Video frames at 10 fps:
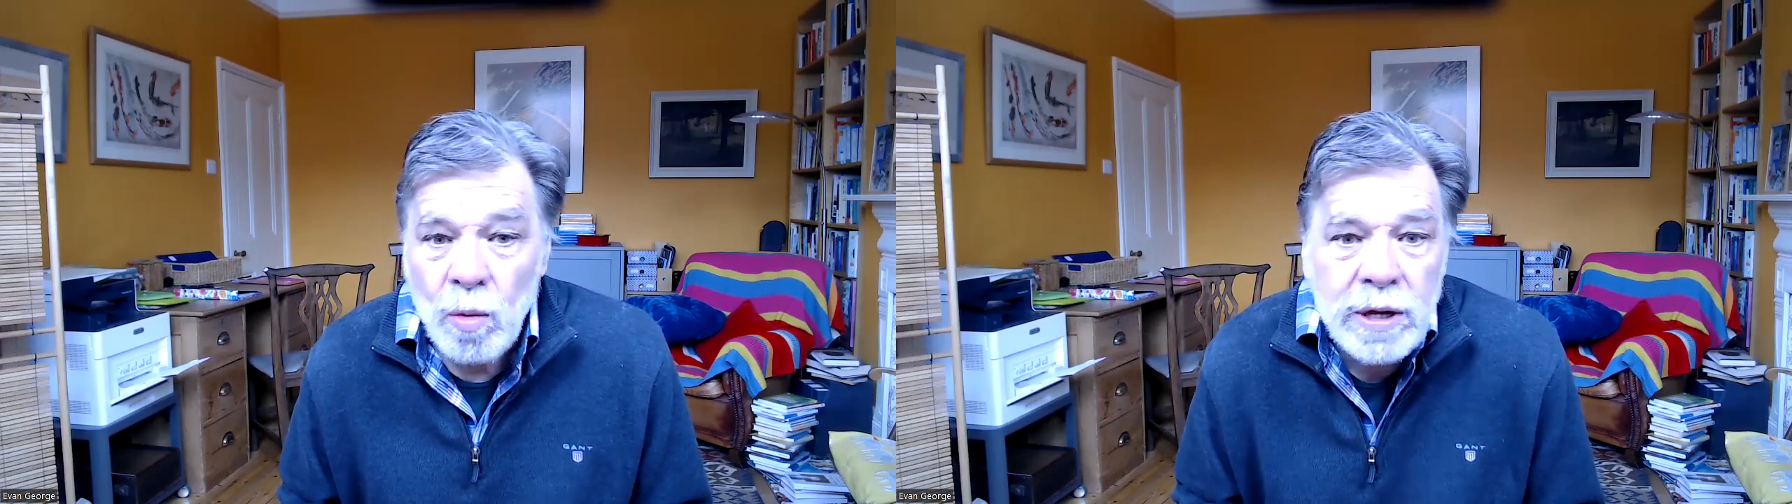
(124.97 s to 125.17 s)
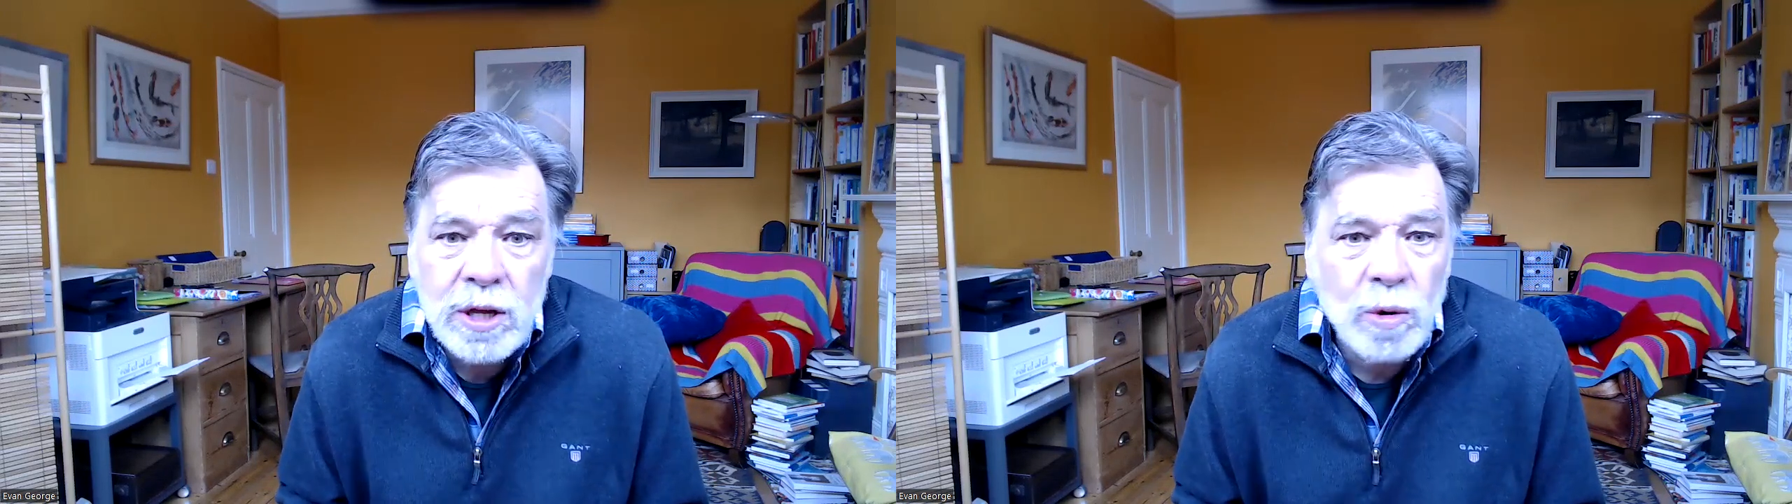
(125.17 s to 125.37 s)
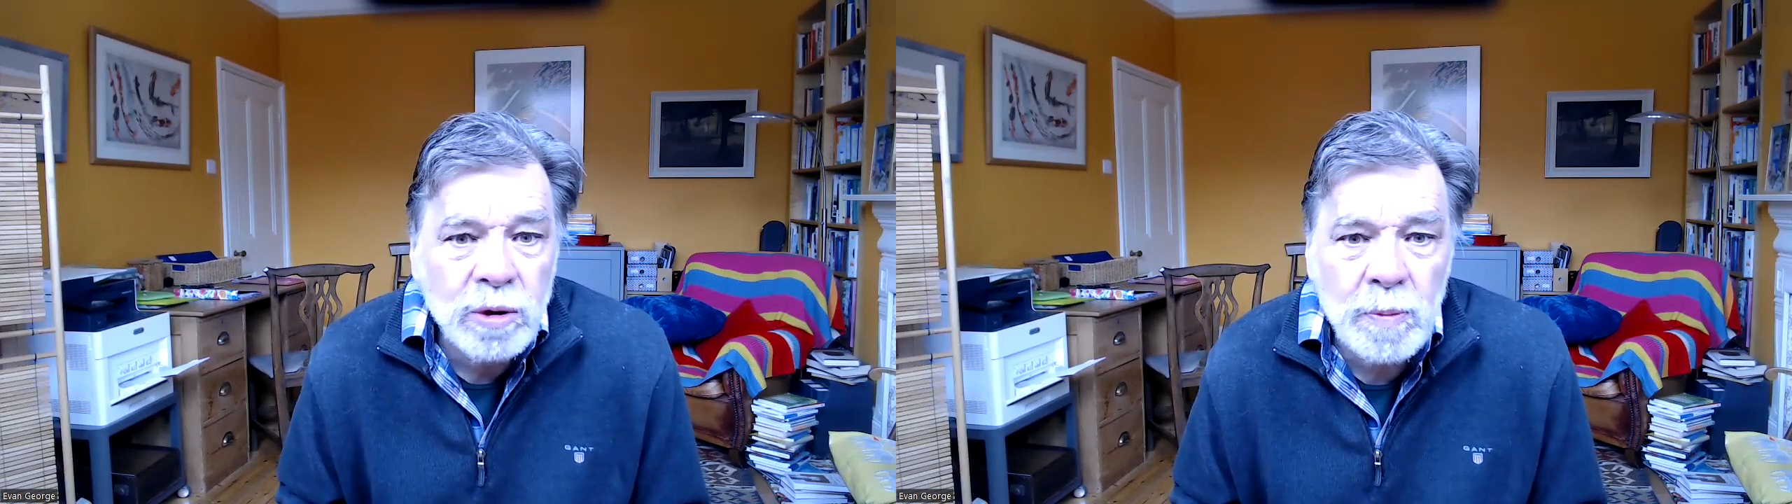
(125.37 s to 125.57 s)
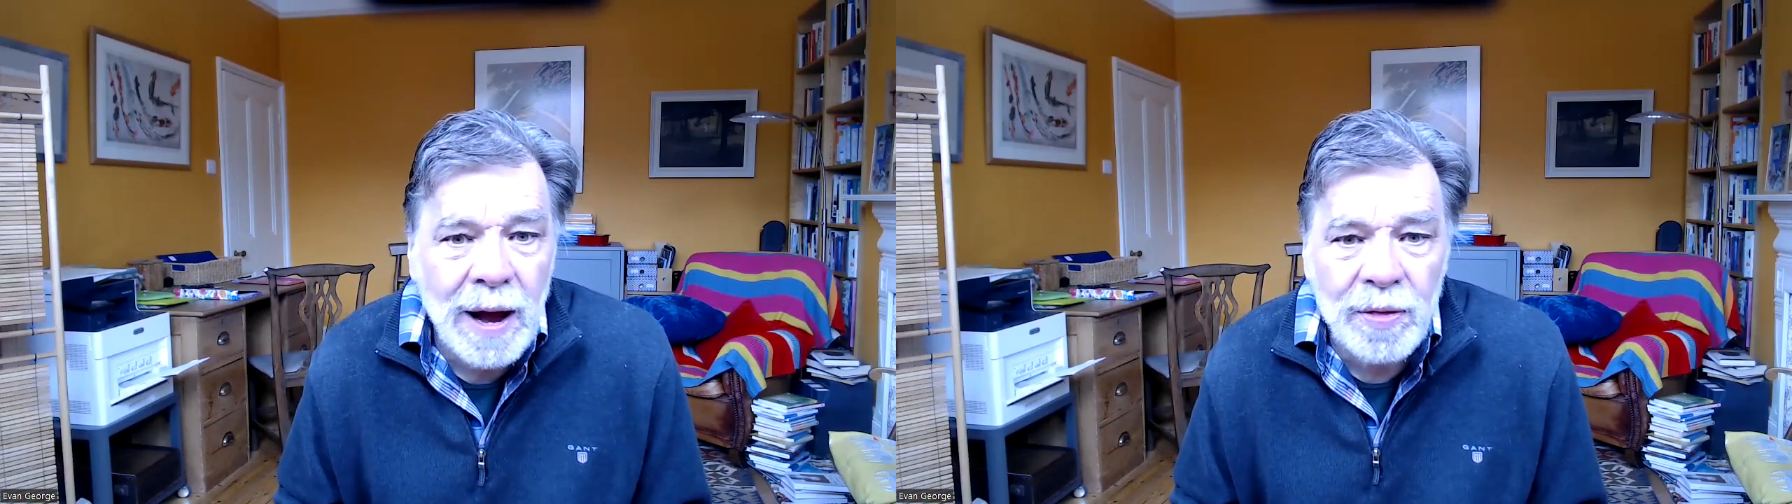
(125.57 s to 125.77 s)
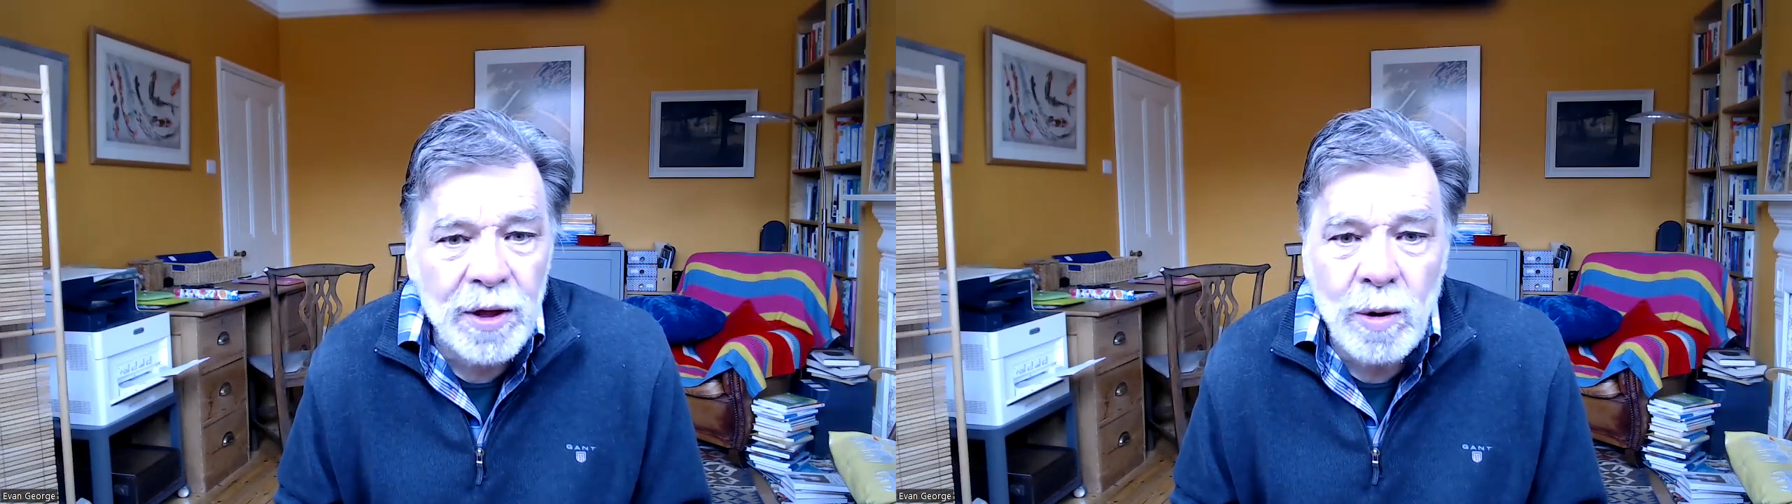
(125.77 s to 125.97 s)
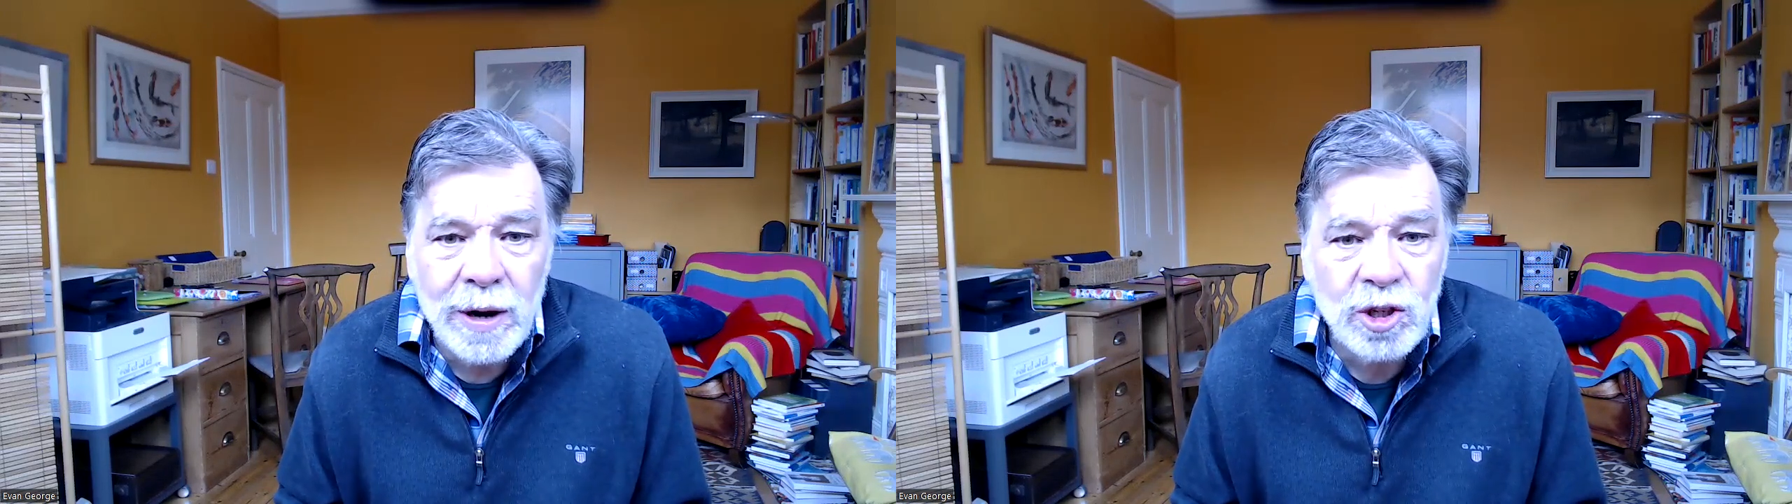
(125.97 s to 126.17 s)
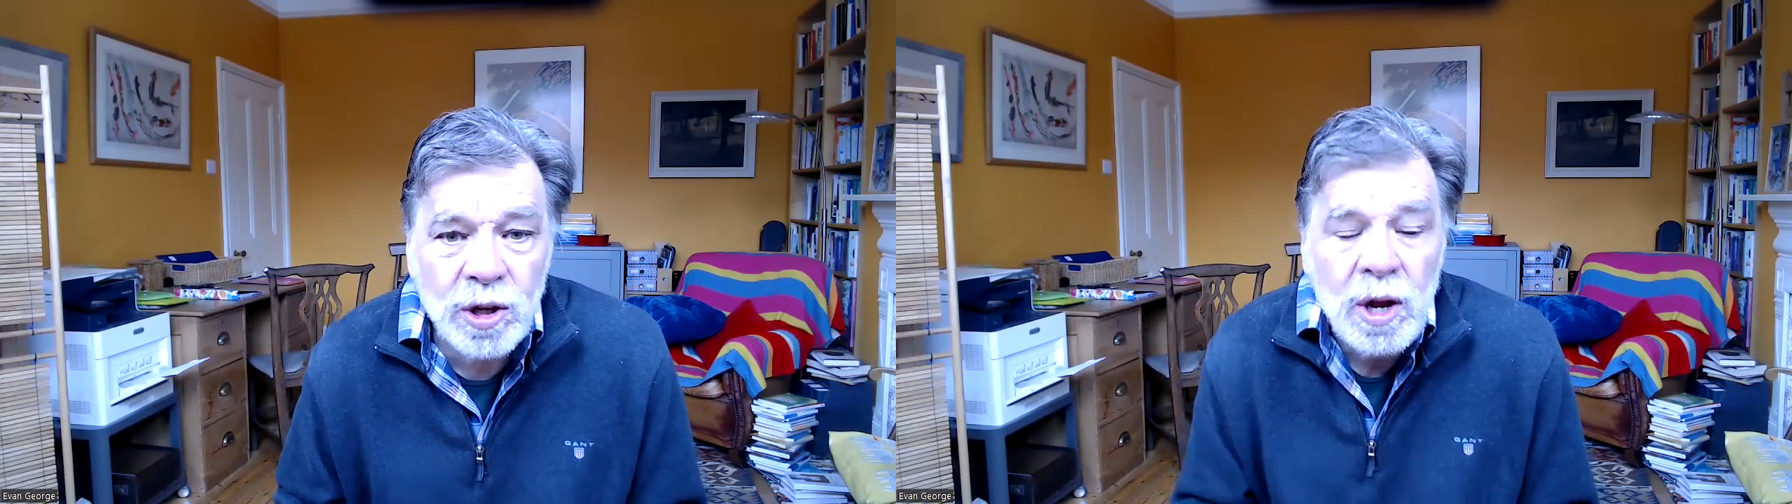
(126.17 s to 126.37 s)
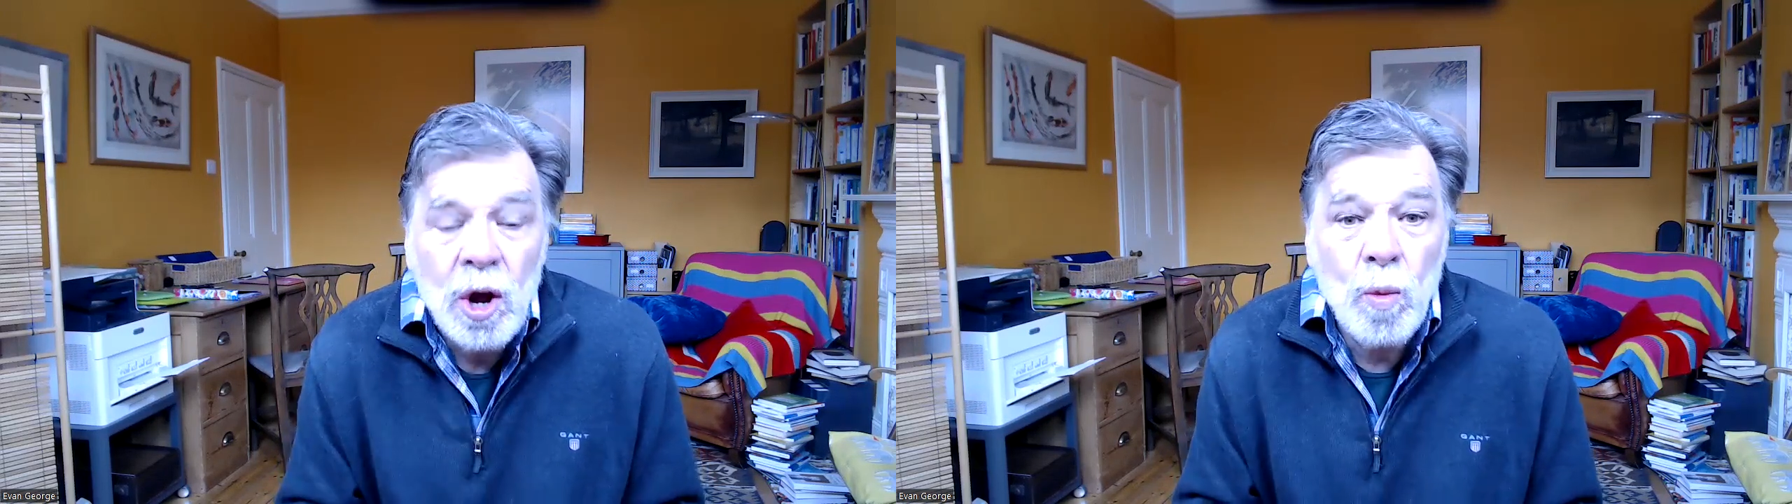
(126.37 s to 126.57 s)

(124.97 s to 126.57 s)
We thought about the question,